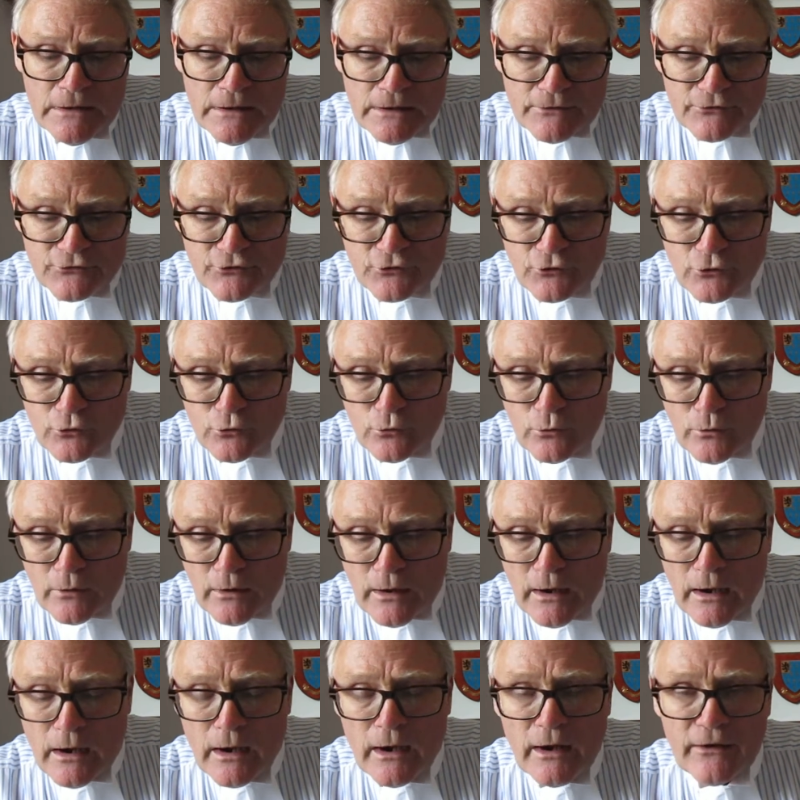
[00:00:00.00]
to
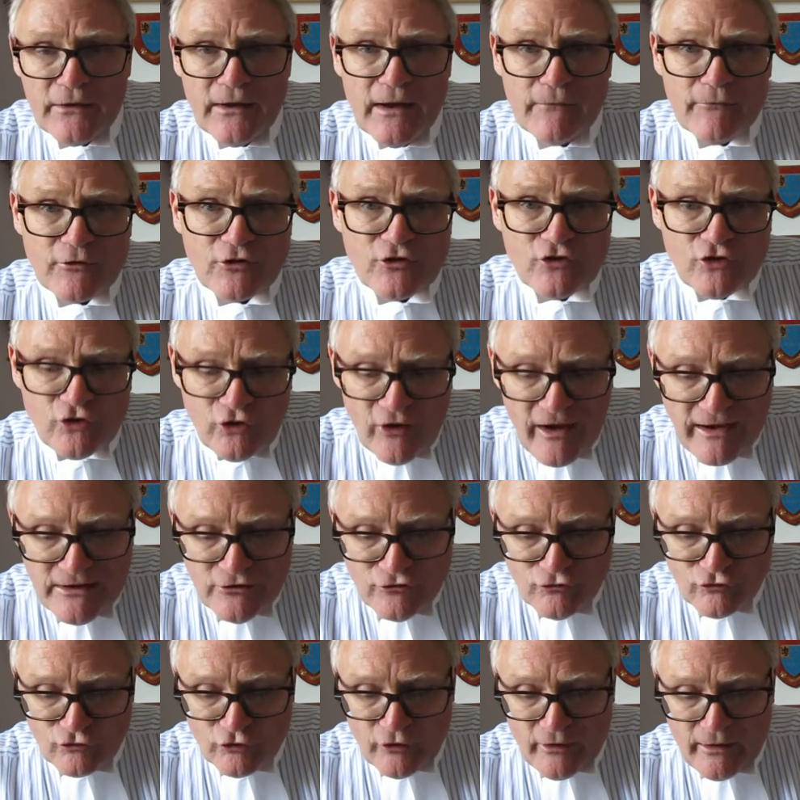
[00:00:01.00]
uh, an ever
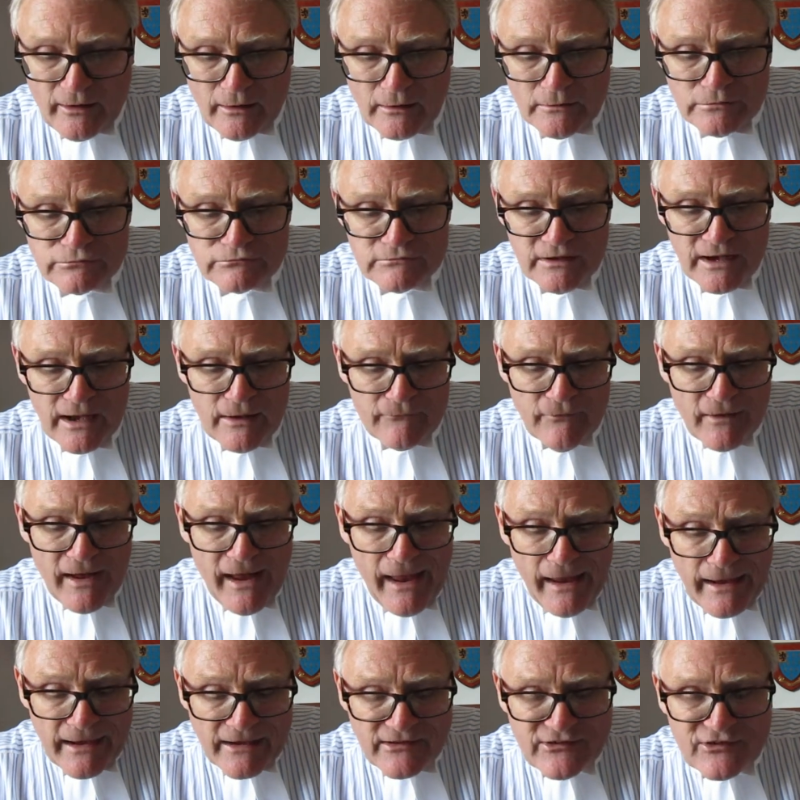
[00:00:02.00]
changing, ever
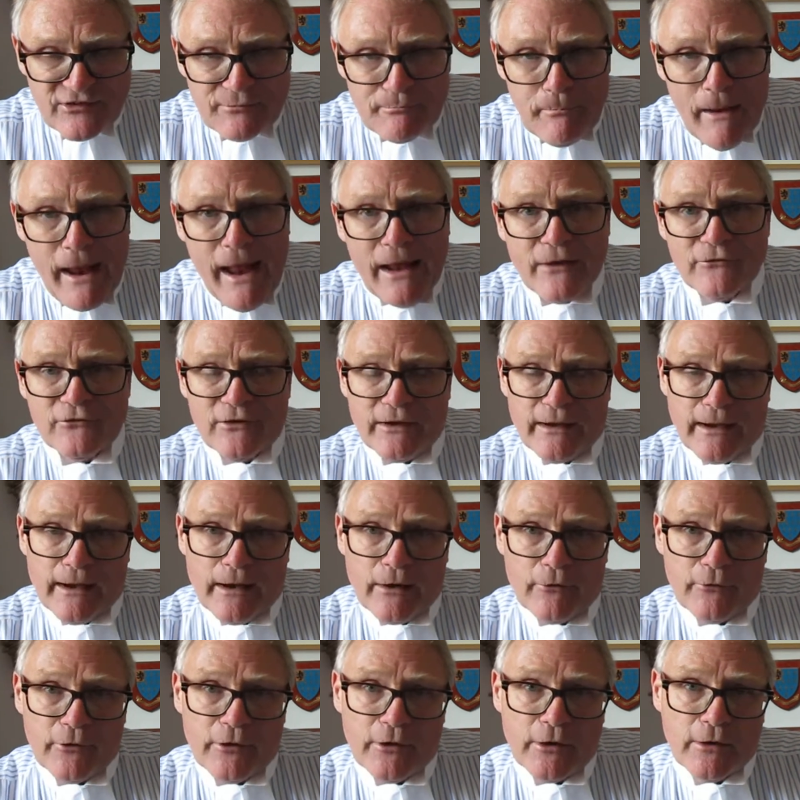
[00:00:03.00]
expanding
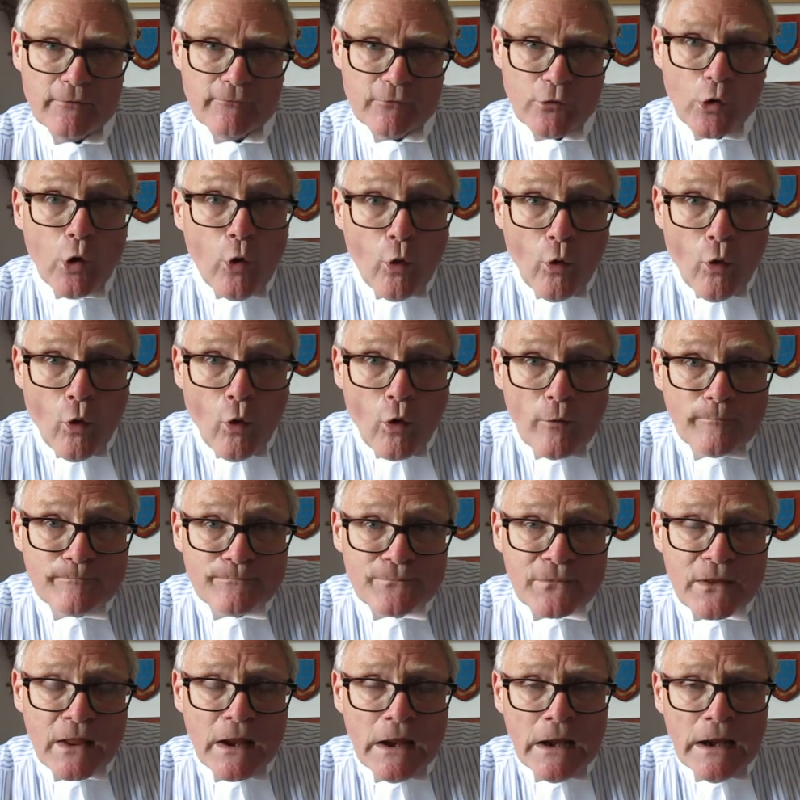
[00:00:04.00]
area of law
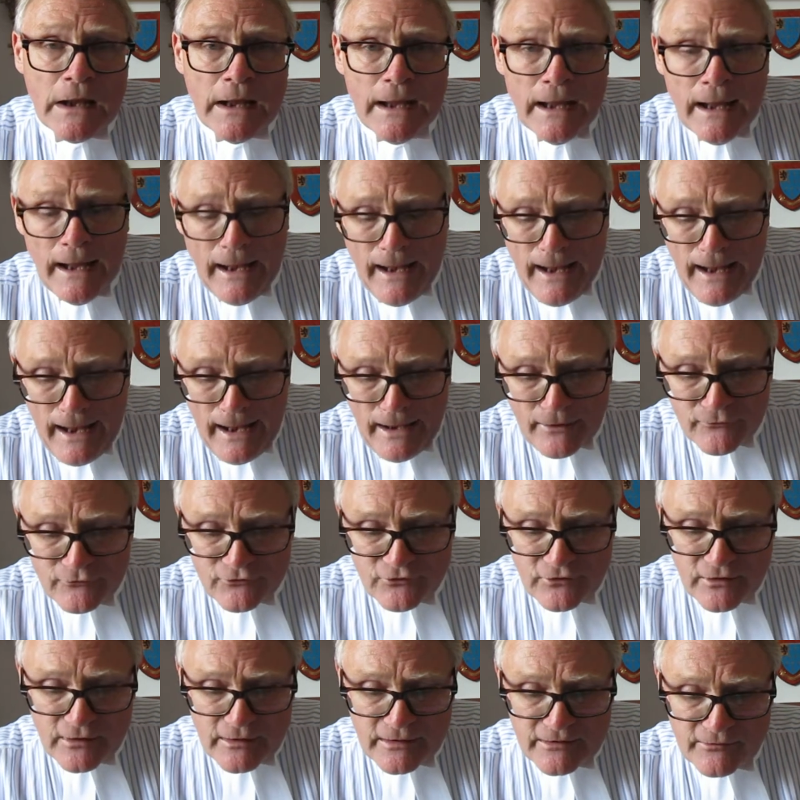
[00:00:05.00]

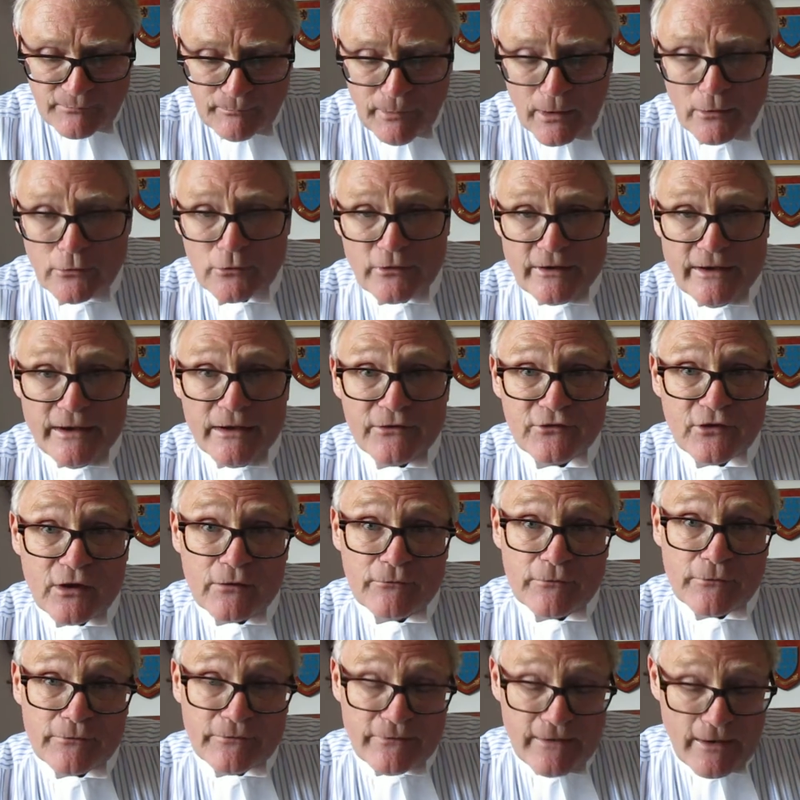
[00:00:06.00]
and uh, it's bulky, it's
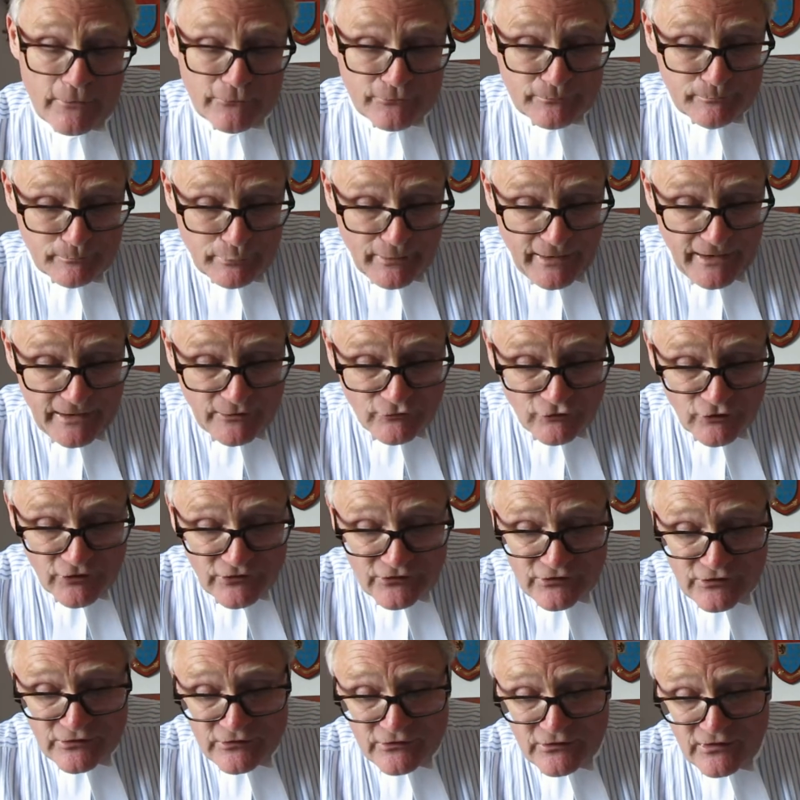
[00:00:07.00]
over a thousand
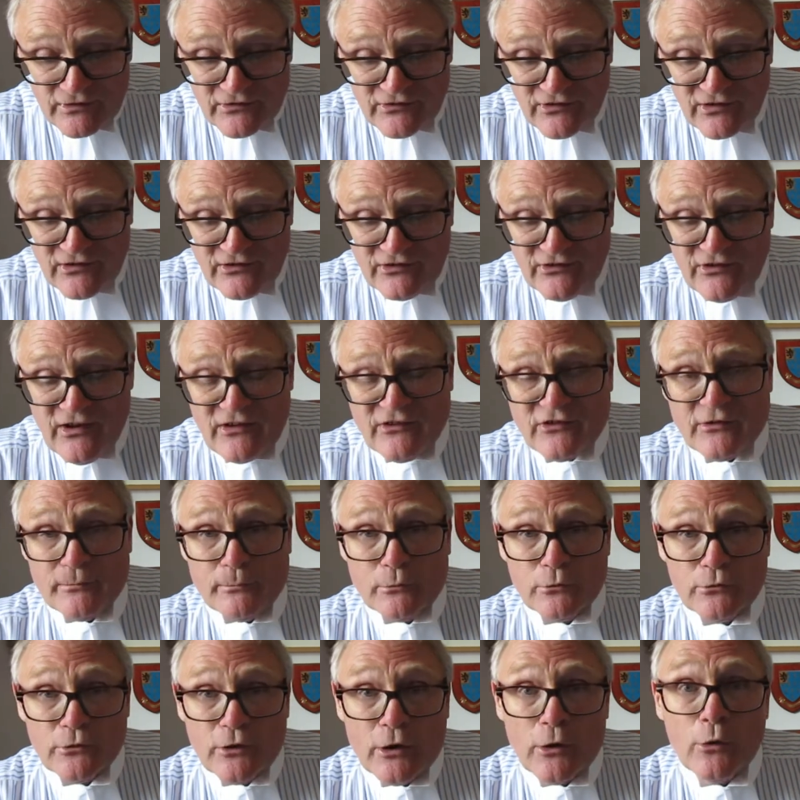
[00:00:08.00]
pages, and it's
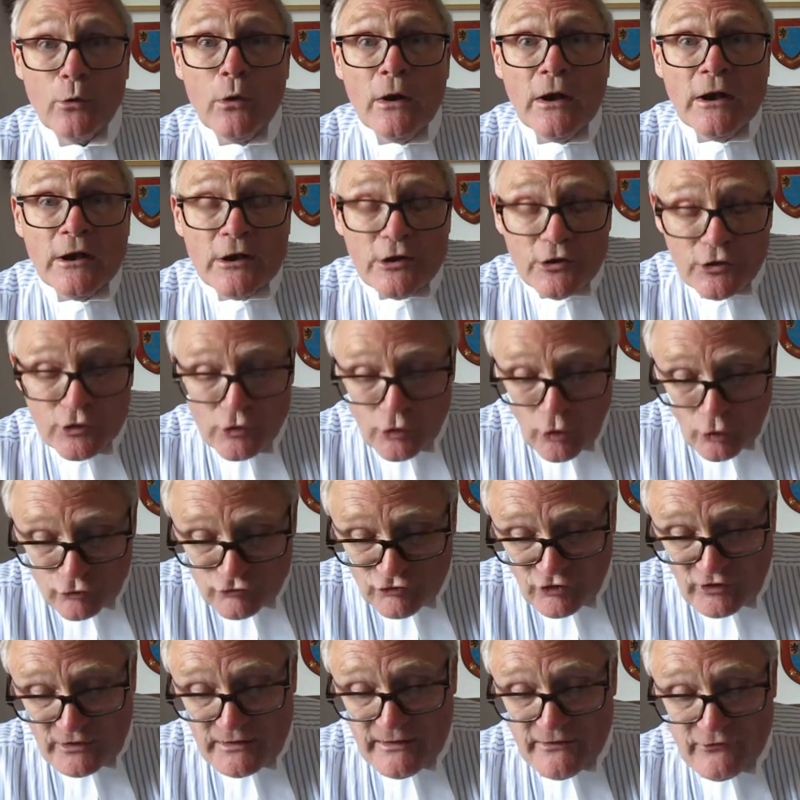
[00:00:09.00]
accessible though,
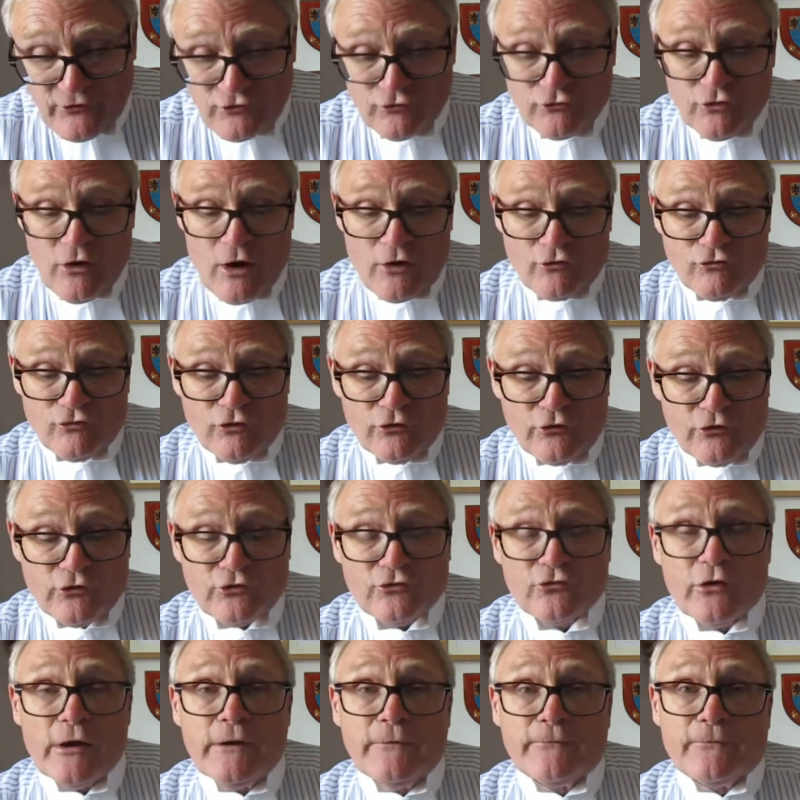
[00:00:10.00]
logically structured,
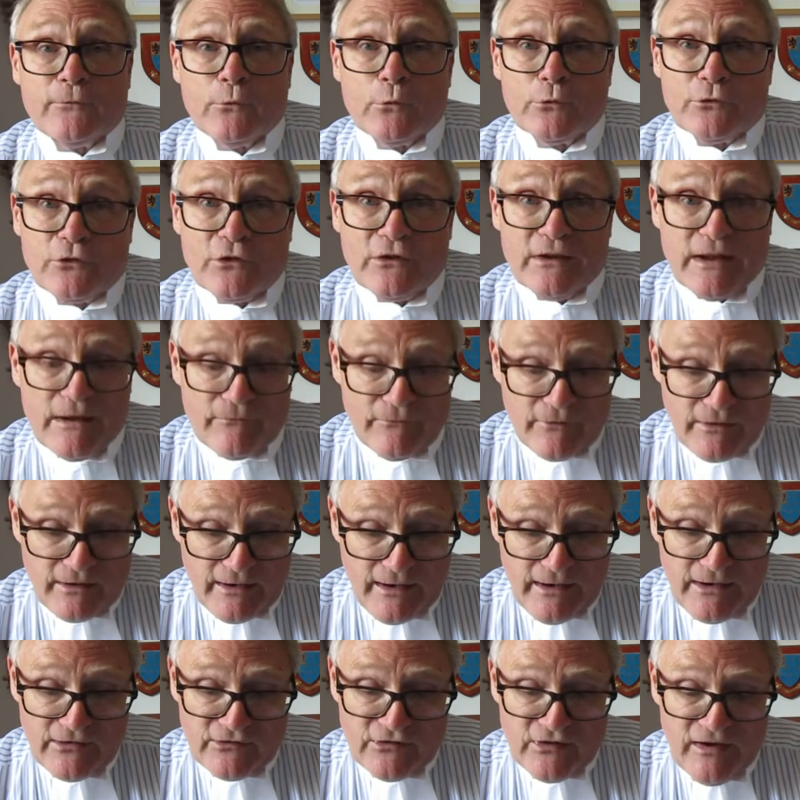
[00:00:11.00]
straightforward to
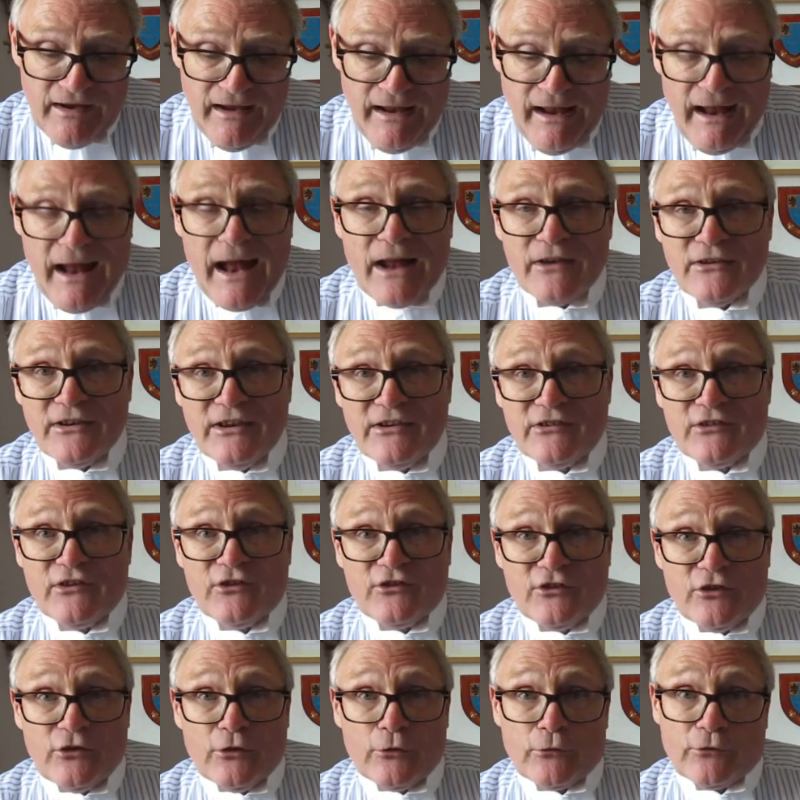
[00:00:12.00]
navigate, and easy
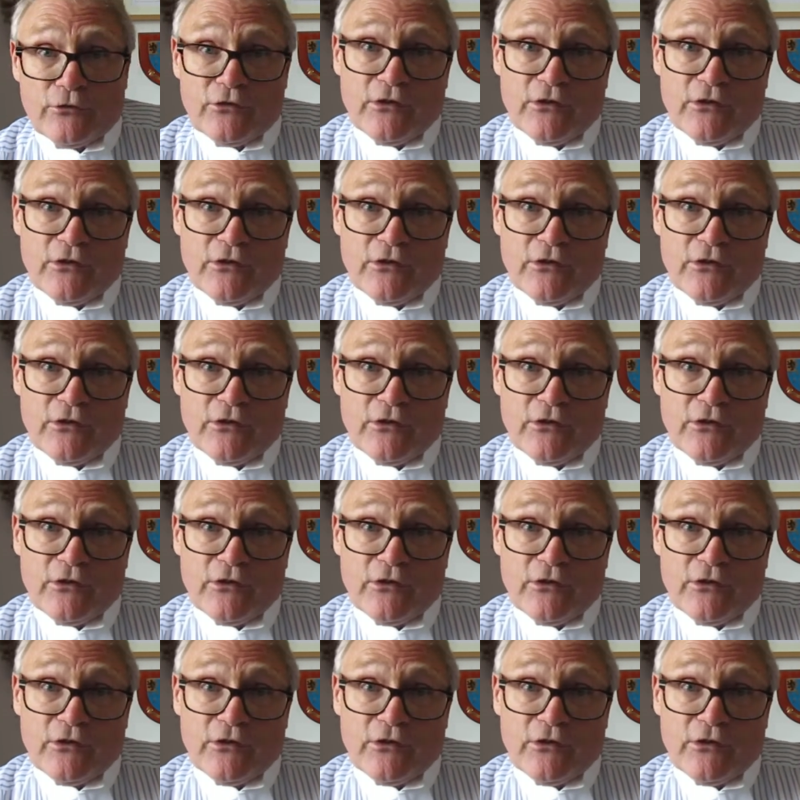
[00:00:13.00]
to use.